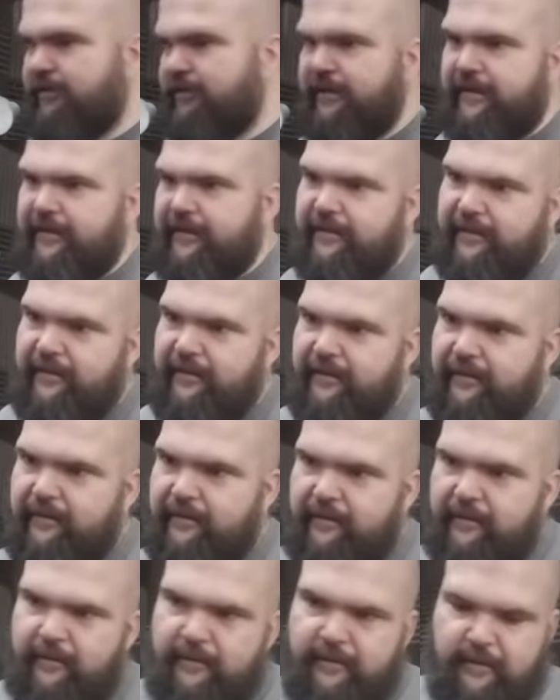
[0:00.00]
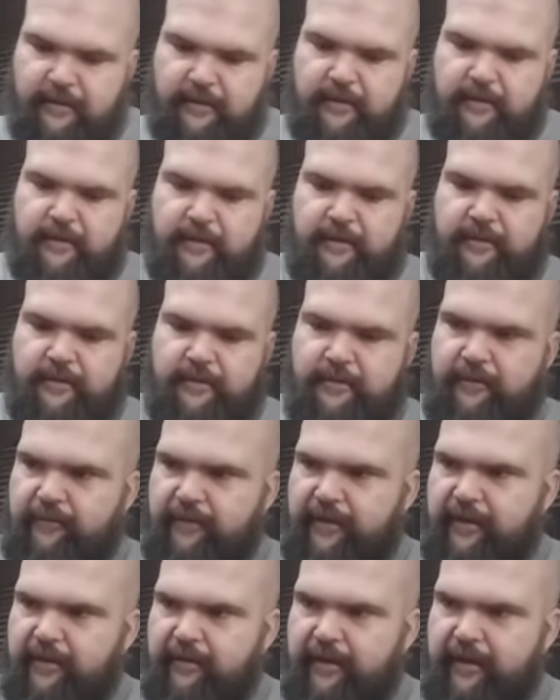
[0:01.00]
entity. So if we
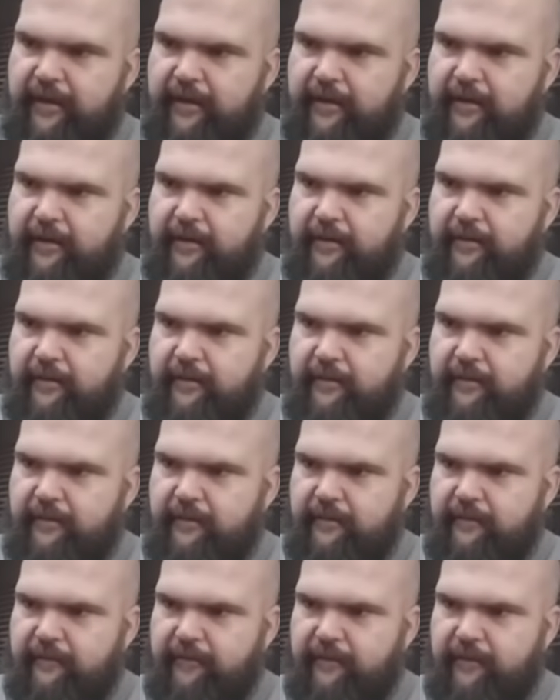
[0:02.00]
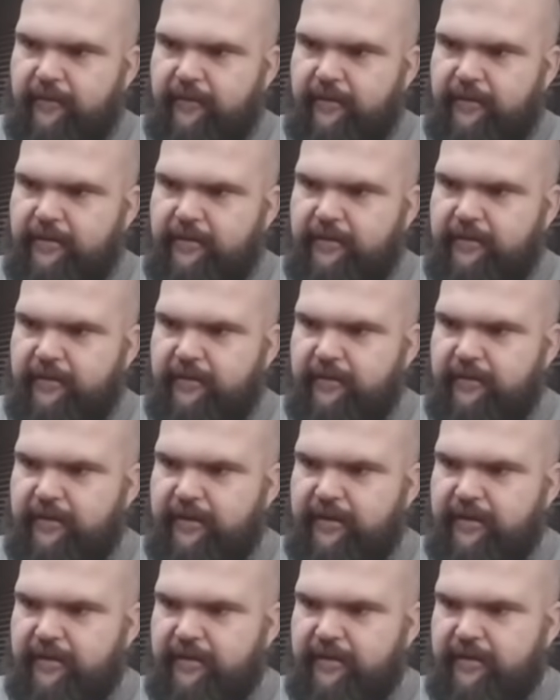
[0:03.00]
go here, furniture
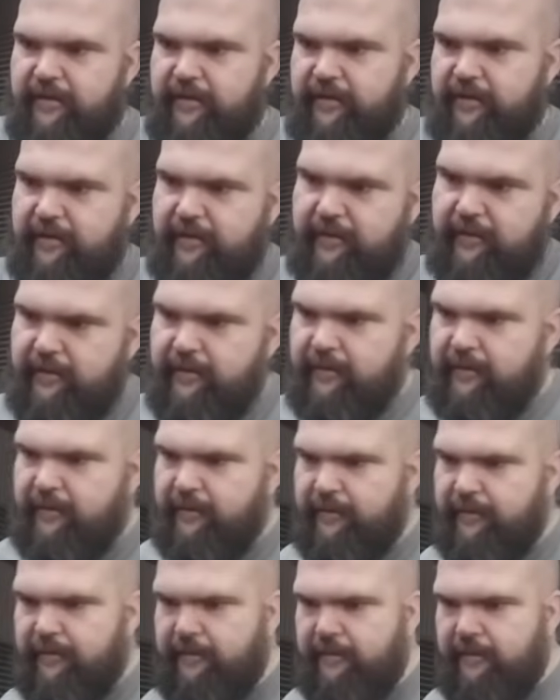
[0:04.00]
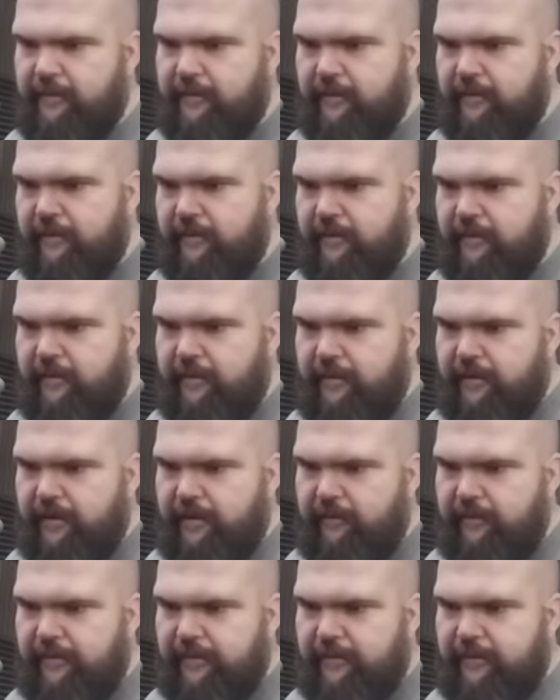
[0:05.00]
entity,
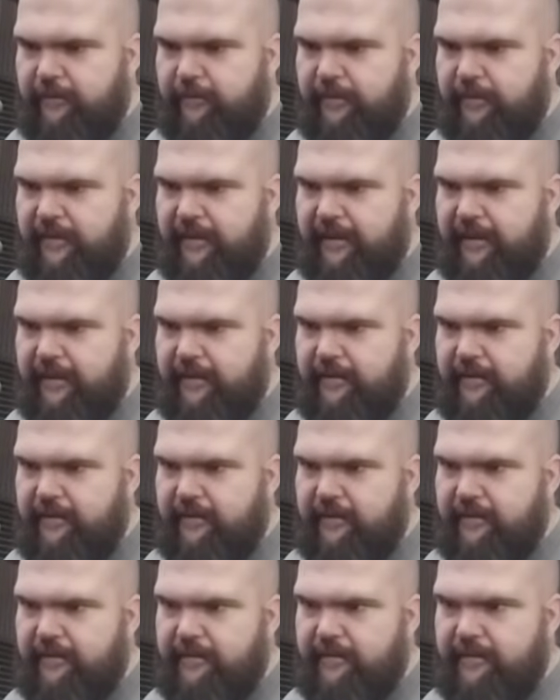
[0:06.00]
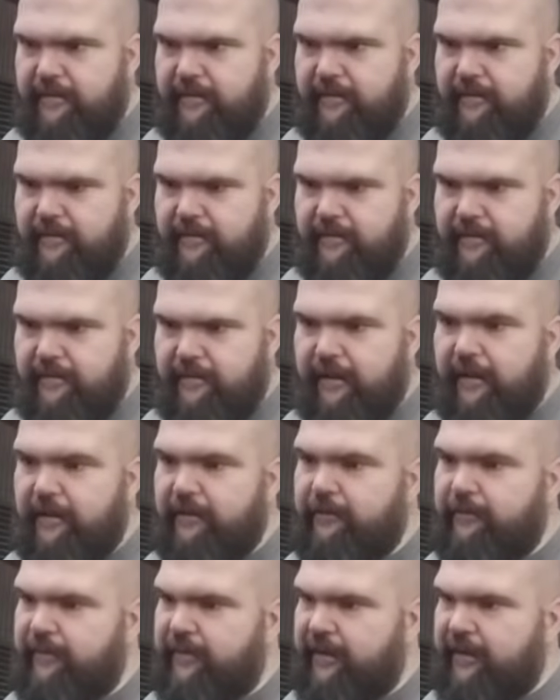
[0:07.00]
and we duplicate this, not
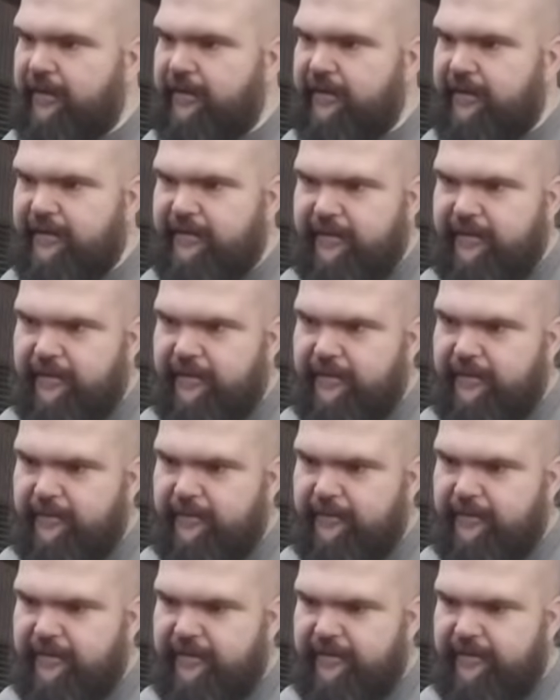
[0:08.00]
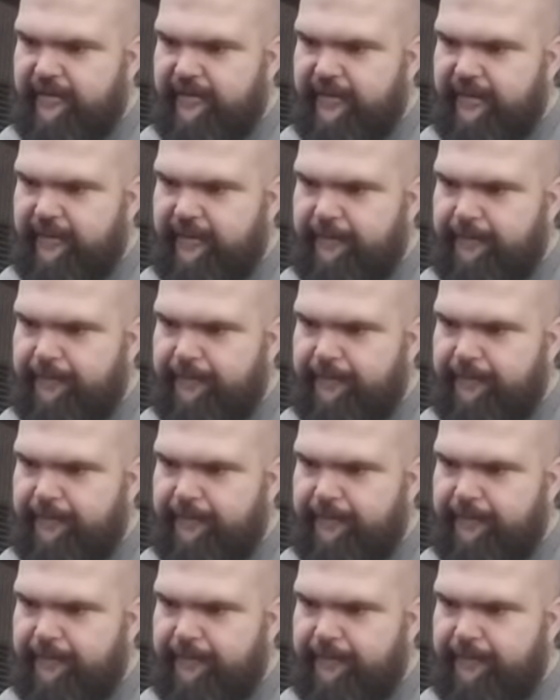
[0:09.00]
duplicate it, extend it, excuse me.